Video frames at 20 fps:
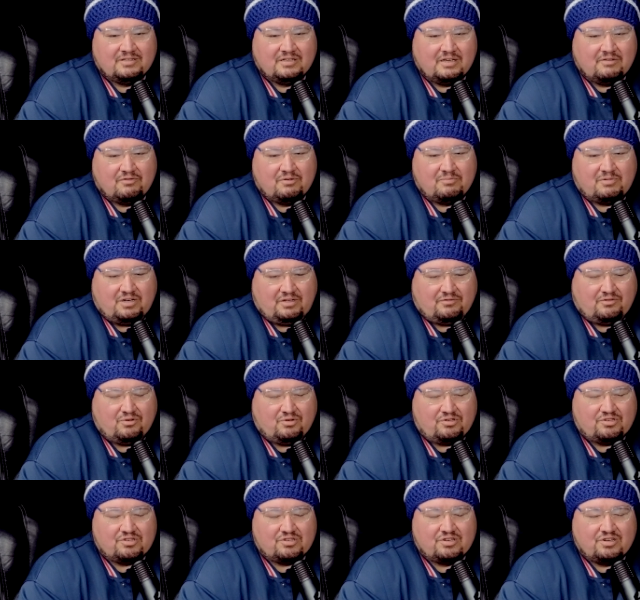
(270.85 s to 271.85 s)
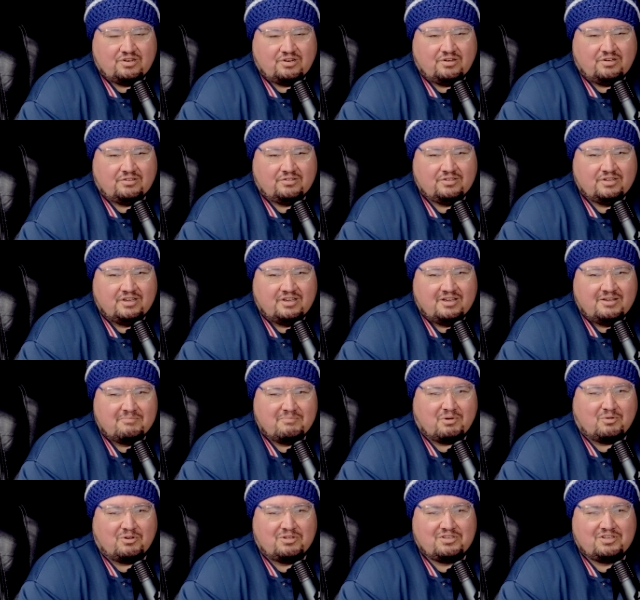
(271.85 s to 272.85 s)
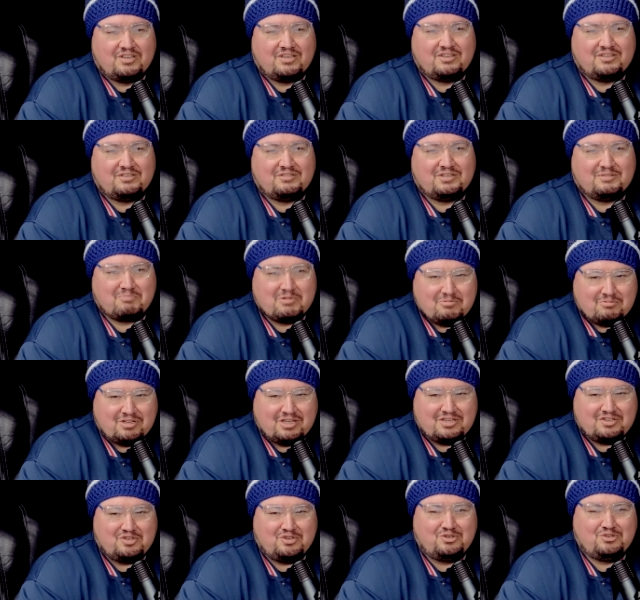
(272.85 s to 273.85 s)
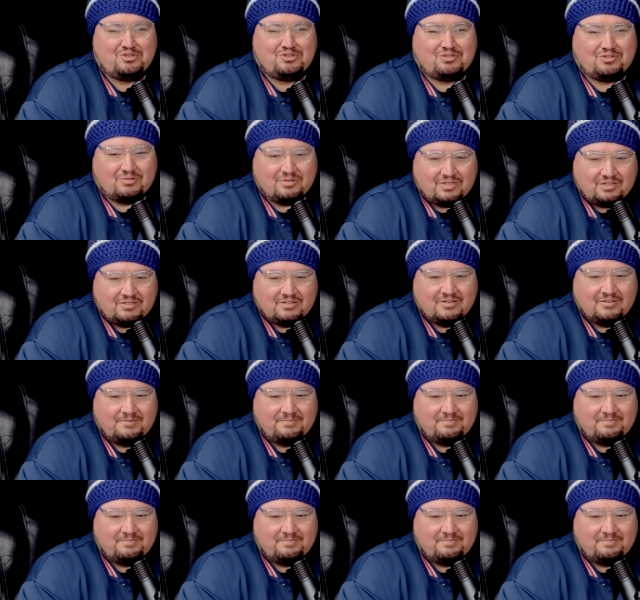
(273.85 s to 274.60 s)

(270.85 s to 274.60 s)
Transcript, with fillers: Everybody, of course, is curious. But once you get the people get used to it,